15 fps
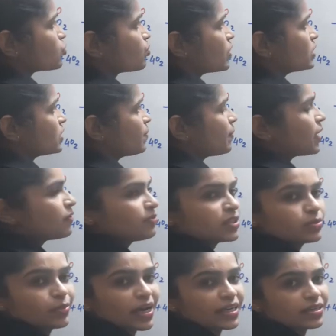multiply with
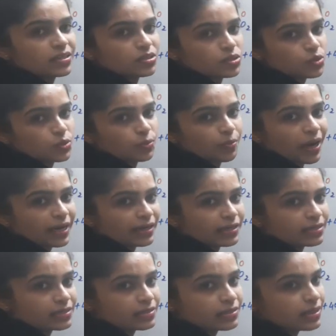minus 2,
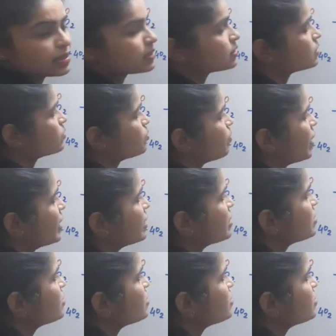minus 6. Minus